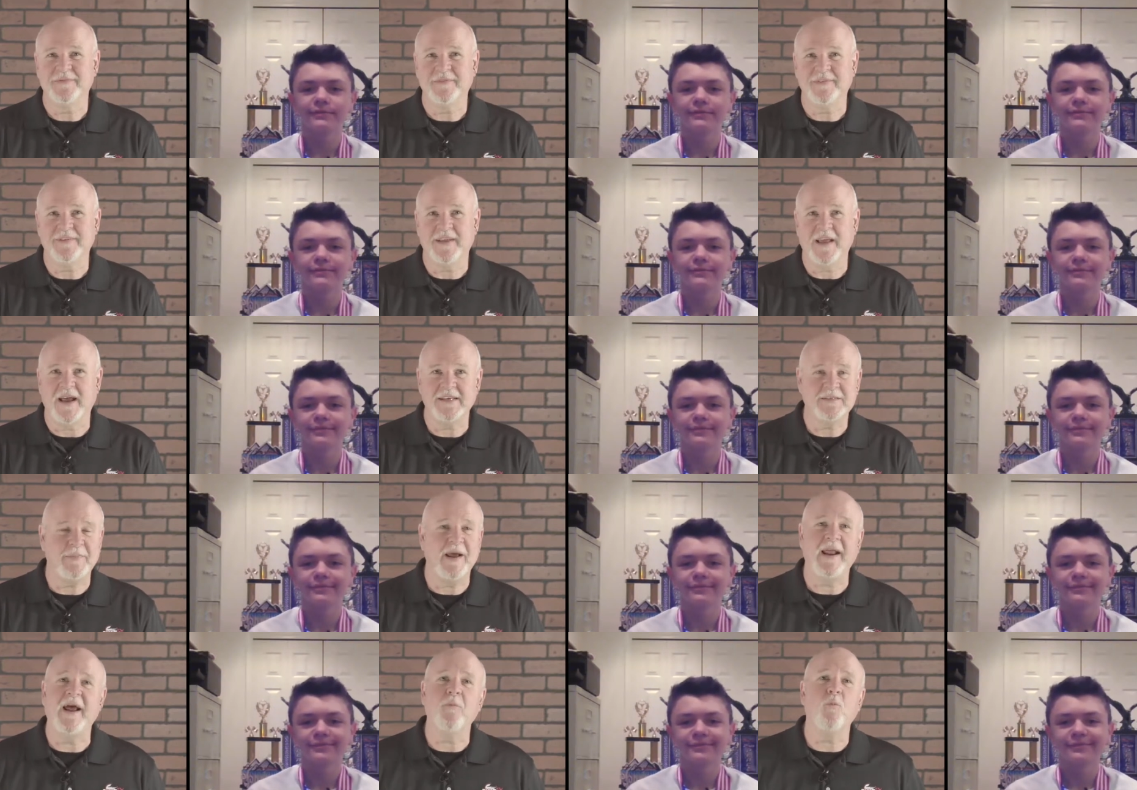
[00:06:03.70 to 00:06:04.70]
Speaker 1: The
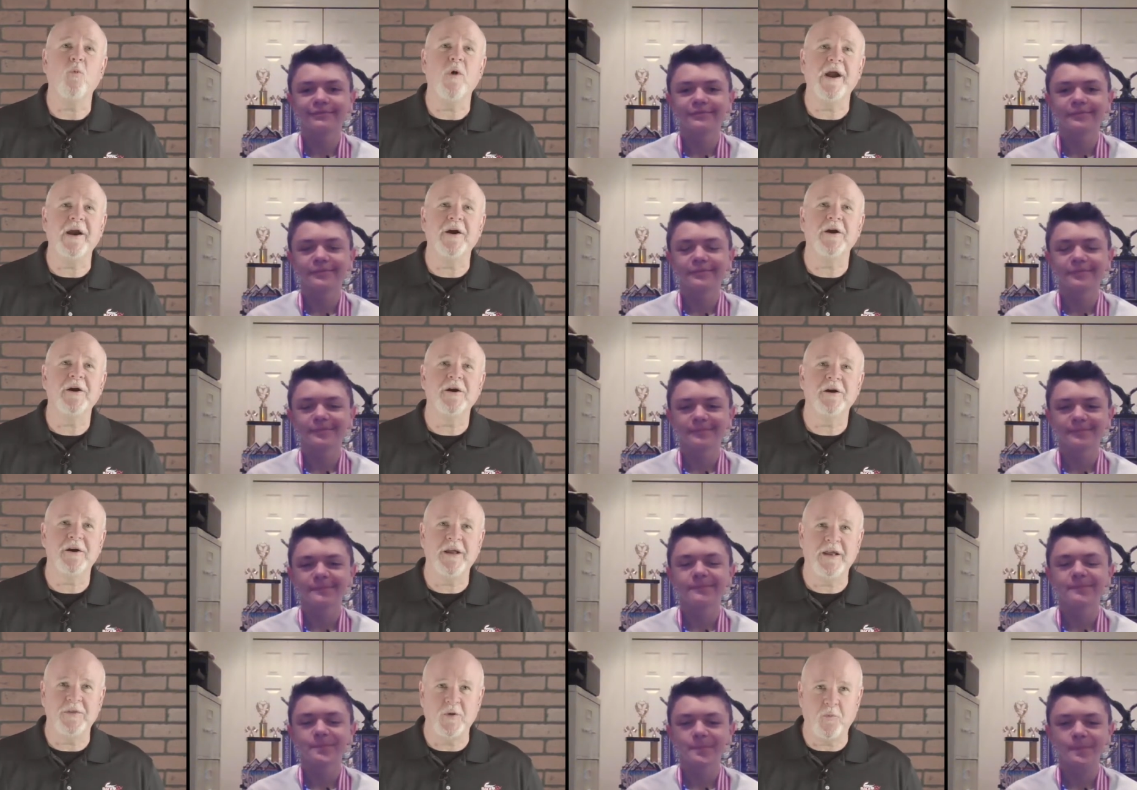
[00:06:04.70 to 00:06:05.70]
Iceman. And where
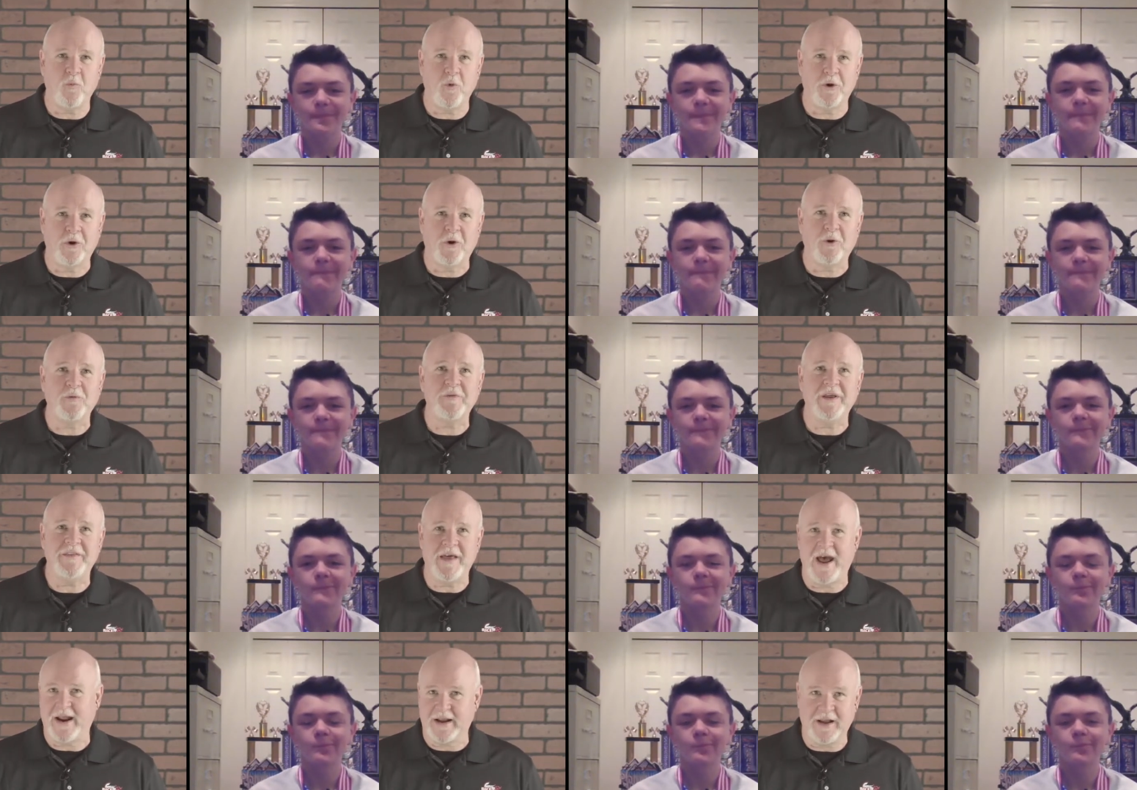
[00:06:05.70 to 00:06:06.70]
in the world did
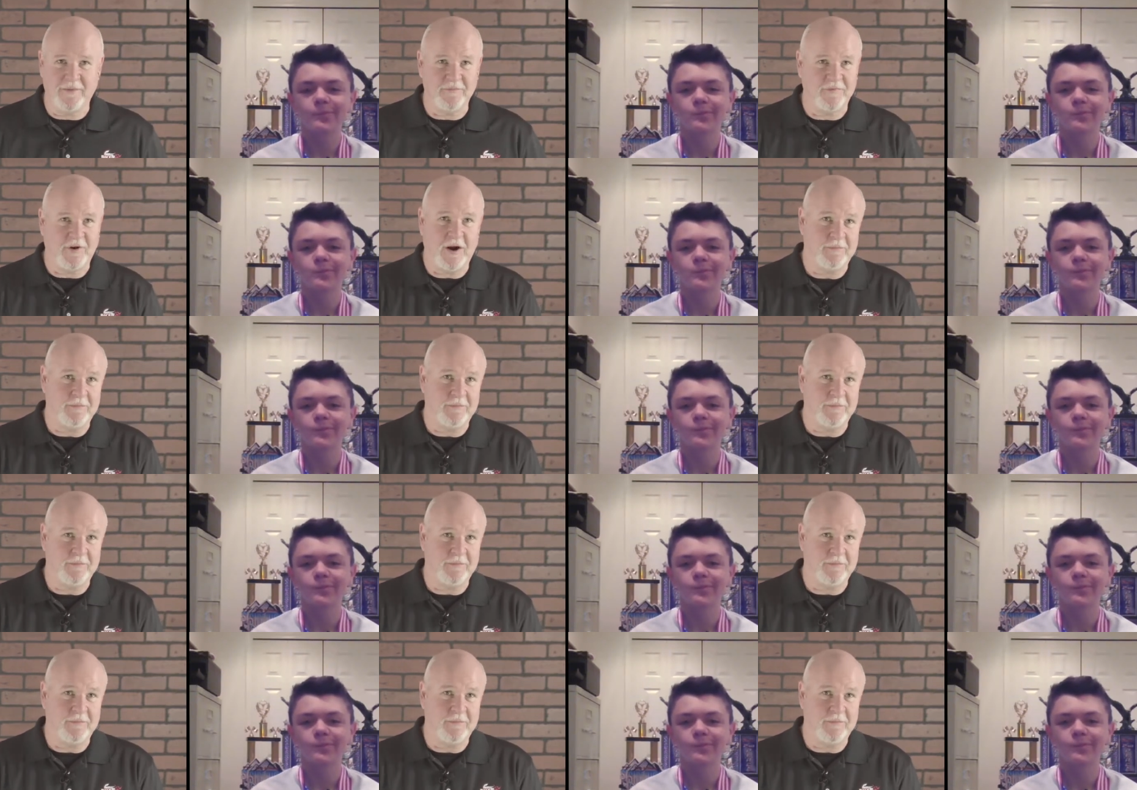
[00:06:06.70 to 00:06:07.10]
that come from?